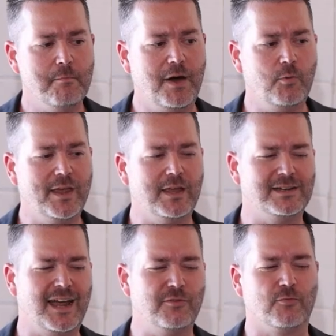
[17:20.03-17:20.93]
but we
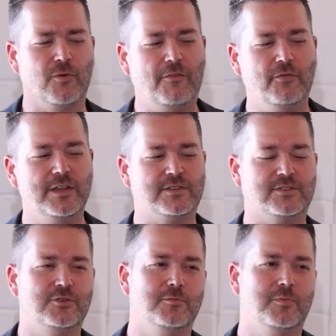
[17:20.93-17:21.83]
can kind of roughly
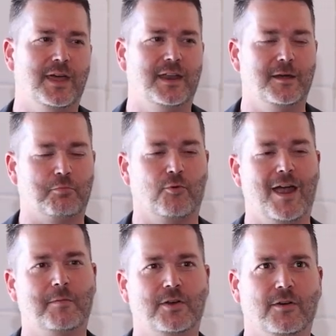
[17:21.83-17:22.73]
assume that a
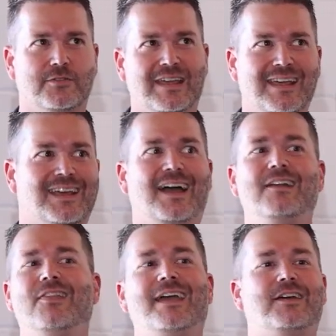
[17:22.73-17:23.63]
parameter is
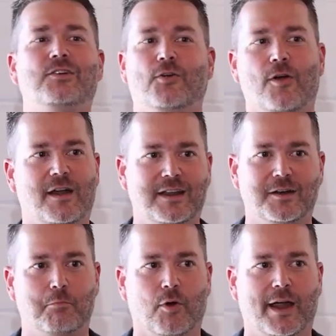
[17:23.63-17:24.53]
kind of like a neuron
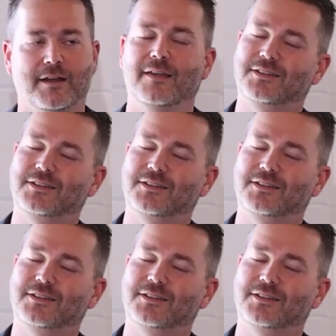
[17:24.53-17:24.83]
in a brain.